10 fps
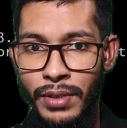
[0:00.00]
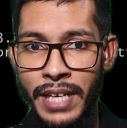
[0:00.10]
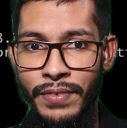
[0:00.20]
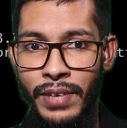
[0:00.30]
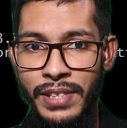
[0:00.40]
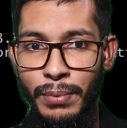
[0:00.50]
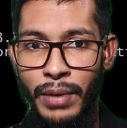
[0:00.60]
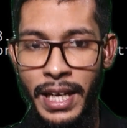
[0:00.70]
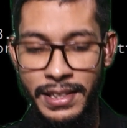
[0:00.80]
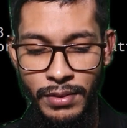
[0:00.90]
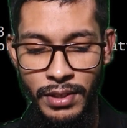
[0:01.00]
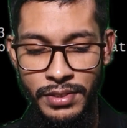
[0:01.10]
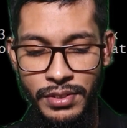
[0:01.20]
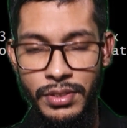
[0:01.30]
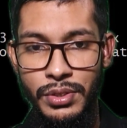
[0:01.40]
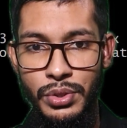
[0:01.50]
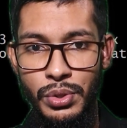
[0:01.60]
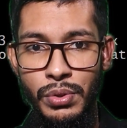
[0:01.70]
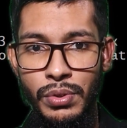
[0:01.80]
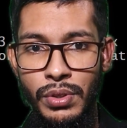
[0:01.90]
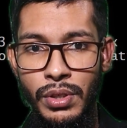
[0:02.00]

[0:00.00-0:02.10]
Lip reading: like for example, x equals to